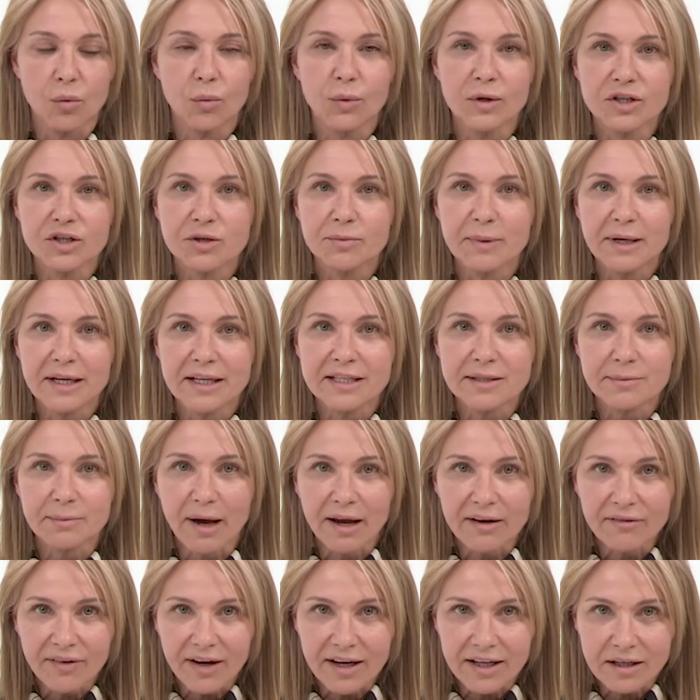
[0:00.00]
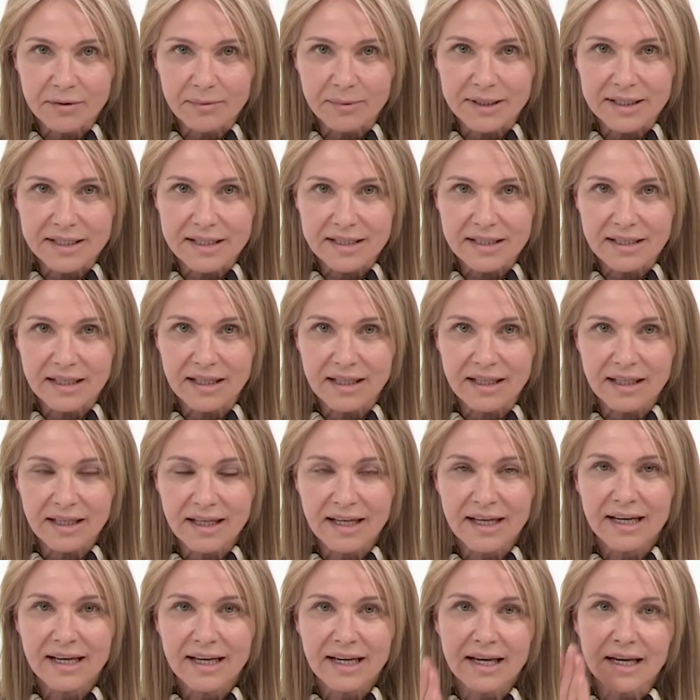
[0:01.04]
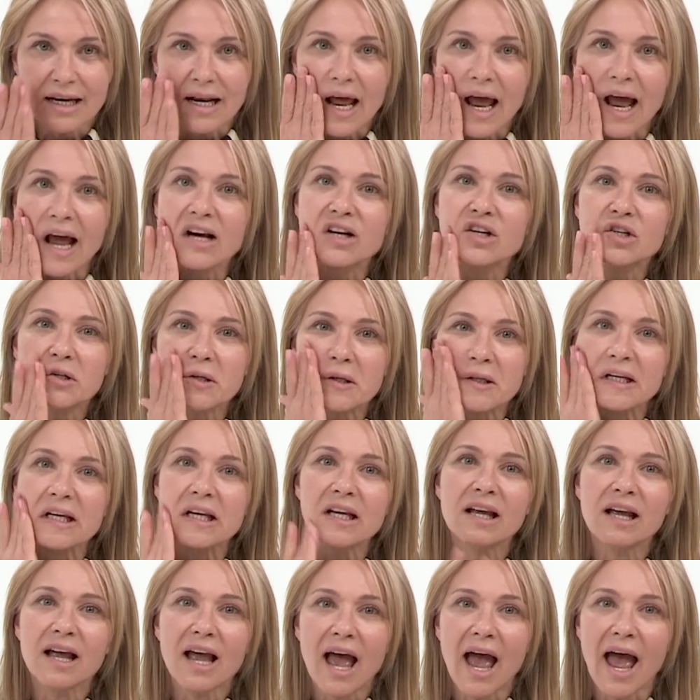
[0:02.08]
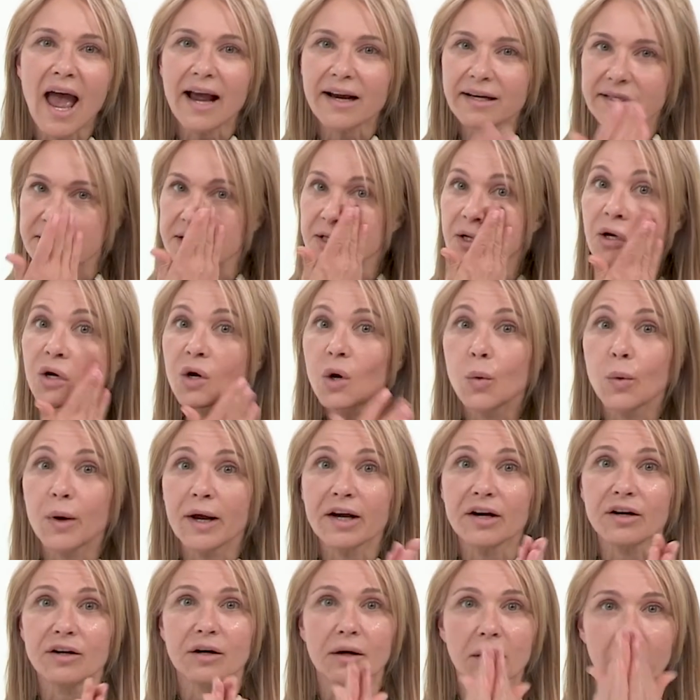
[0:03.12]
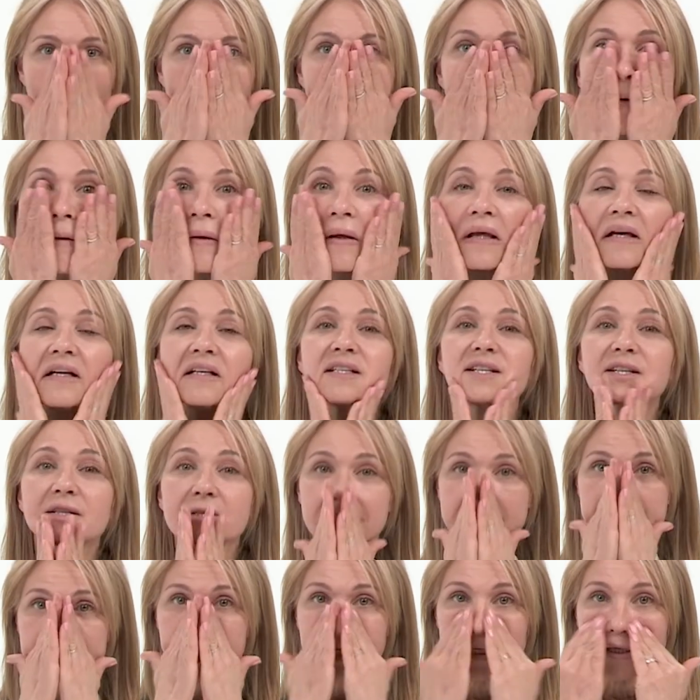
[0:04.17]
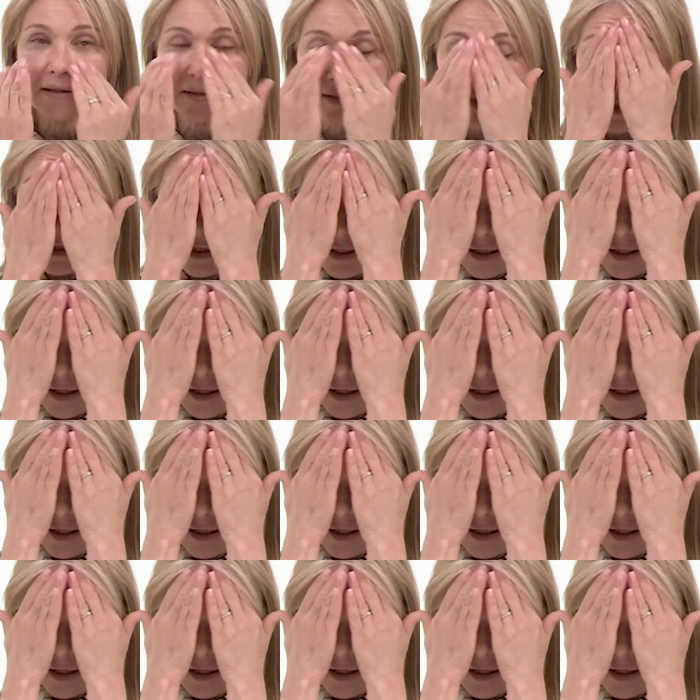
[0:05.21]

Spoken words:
which means my vitamin C can actually act quicker into the skin.